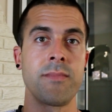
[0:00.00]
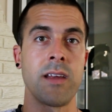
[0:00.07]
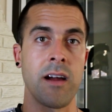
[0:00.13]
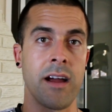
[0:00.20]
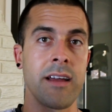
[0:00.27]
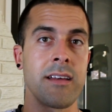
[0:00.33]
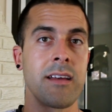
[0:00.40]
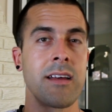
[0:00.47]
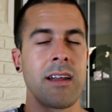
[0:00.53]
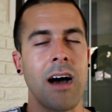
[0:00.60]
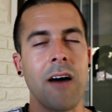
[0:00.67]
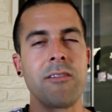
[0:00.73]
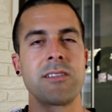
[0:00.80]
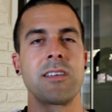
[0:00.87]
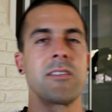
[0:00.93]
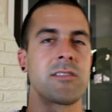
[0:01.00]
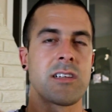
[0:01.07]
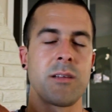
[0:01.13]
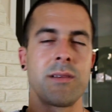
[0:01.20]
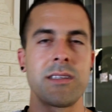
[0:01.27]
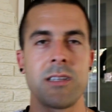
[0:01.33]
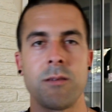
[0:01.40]
All right? Now, obviously, there's
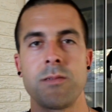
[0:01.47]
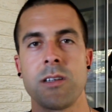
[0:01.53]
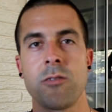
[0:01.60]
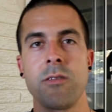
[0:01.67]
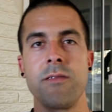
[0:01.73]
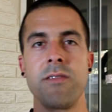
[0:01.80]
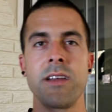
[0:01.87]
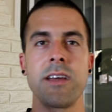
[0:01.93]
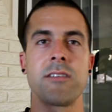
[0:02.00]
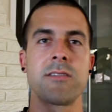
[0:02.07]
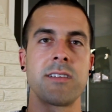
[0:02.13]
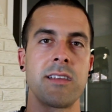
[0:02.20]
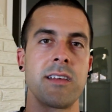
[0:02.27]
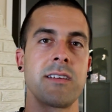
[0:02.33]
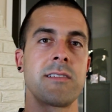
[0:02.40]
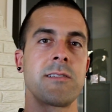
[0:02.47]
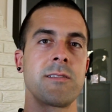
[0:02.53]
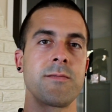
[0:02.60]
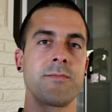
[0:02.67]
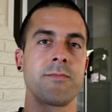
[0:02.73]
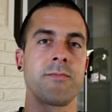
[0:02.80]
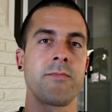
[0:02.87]
gonna be subsequent videos to this.
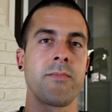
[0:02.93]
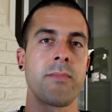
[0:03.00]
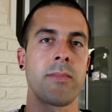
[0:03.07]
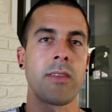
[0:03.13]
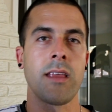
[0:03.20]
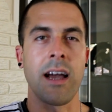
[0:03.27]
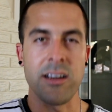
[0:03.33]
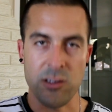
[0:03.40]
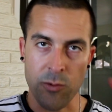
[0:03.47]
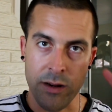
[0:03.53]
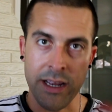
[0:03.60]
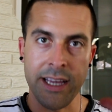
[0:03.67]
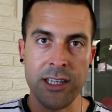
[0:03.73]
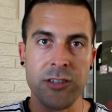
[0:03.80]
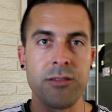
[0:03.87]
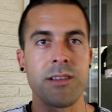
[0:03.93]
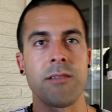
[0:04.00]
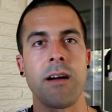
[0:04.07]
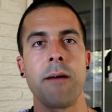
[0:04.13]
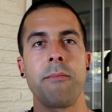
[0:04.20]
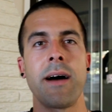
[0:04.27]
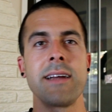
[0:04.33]
I just want to get you in the
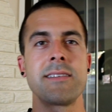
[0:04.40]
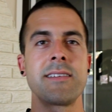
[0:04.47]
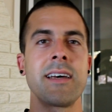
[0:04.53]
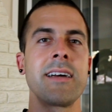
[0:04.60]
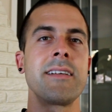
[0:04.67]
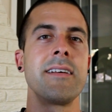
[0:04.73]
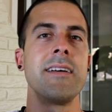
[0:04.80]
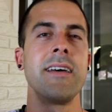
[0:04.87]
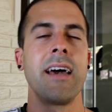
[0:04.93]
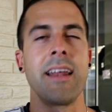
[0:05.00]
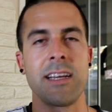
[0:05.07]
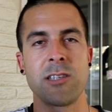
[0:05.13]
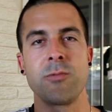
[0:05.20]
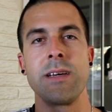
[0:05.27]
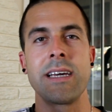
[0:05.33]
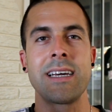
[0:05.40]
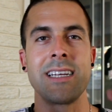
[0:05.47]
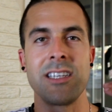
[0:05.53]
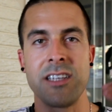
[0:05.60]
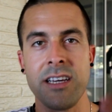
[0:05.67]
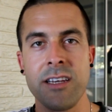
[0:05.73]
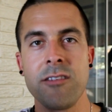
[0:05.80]
right mindset, and as we
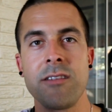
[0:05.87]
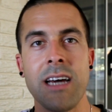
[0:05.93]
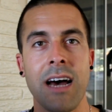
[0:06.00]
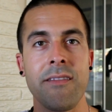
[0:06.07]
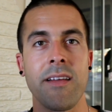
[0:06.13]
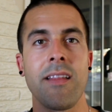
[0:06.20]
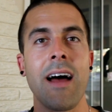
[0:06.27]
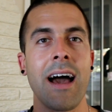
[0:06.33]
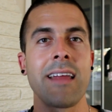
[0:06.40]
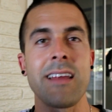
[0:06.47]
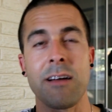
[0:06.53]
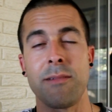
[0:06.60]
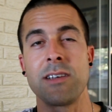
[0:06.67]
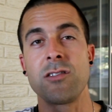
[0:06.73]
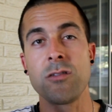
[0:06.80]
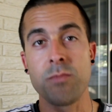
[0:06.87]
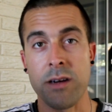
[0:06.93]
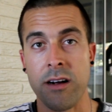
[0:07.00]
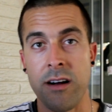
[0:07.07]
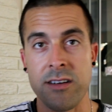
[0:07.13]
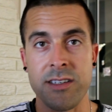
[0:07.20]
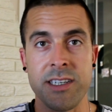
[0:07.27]
continue down the line, like my
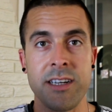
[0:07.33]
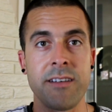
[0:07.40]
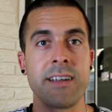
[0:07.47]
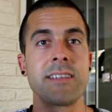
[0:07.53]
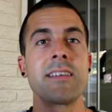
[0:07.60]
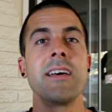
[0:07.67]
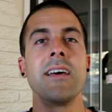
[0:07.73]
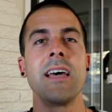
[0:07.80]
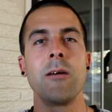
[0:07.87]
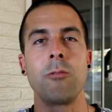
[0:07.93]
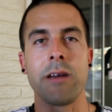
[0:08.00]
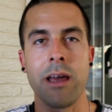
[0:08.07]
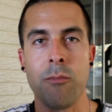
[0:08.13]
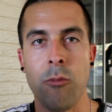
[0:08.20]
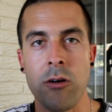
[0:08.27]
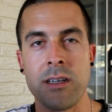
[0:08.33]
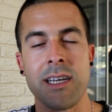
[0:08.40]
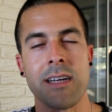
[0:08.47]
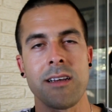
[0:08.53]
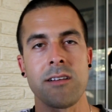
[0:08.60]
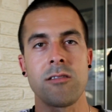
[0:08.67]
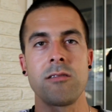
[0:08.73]
supercar series, it will get more
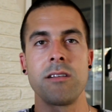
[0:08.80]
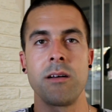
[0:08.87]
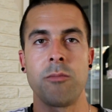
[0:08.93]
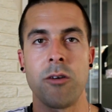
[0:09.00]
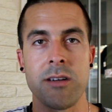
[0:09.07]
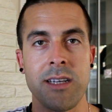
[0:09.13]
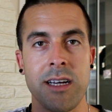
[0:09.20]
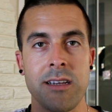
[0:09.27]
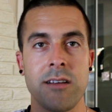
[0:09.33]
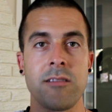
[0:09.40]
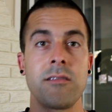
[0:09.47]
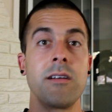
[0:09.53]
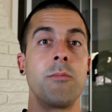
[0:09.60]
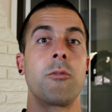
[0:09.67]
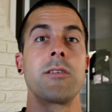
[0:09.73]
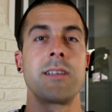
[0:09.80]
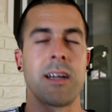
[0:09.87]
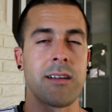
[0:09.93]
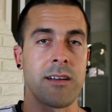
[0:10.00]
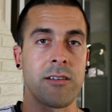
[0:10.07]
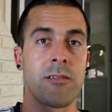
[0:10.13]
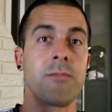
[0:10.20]
technical and more technical and more
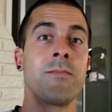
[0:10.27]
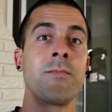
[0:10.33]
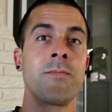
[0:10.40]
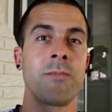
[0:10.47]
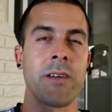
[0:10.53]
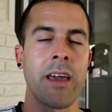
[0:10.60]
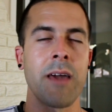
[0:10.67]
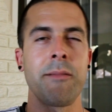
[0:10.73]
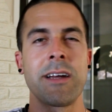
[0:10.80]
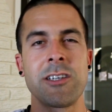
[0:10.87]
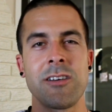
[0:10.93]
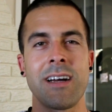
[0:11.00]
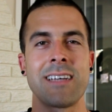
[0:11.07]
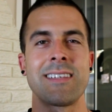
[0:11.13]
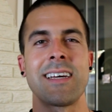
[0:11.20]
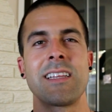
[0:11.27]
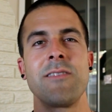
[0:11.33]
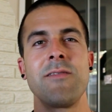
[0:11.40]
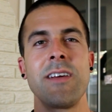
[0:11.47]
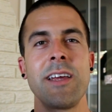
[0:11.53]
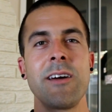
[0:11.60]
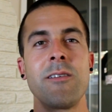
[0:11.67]
technical. Okay, make sure you guys like the
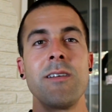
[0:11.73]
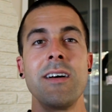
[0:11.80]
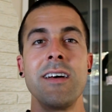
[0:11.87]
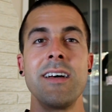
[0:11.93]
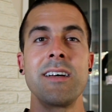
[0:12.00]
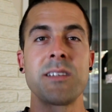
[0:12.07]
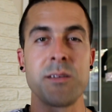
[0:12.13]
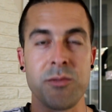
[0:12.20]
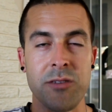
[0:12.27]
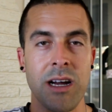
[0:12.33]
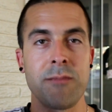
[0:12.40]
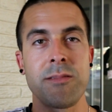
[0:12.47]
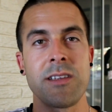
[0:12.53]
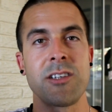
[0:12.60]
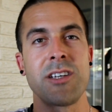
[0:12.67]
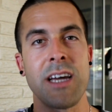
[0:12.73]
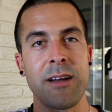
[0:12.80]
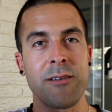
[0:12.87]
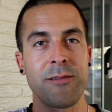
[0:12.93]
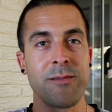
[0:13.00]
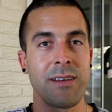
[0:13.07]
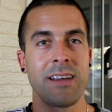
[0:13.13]
video, subscribe to the
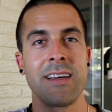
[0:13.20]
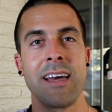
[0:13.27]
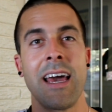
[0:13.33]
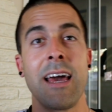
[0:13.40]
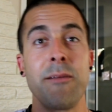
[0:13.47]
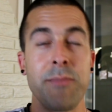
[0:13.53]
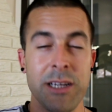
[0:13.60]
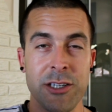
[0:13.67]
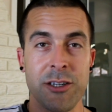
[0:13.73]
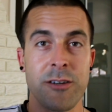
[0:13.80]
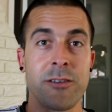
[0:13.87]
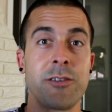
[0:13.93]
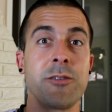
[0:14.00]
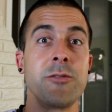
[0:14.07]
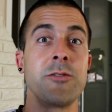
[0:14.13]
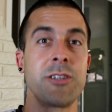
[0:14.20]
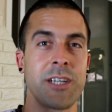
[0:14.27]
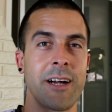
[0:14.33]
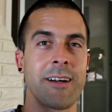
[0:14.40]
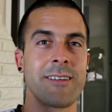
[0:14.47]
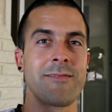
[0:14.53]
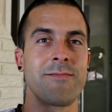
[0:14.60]
channel, and be sure to
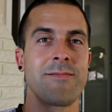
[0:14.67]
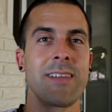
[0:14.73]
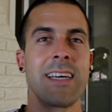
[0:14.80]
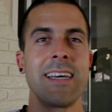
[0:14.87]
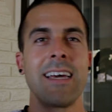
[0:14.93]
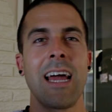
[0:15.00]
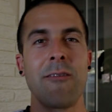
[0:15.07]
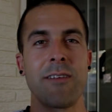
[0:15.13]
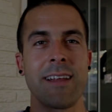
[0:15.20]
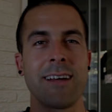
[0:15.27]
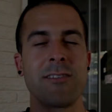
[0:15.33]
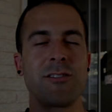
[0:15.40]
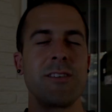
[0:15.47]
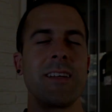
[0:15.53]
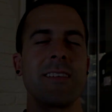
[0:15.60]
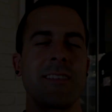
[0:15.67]
share it. Everything else you need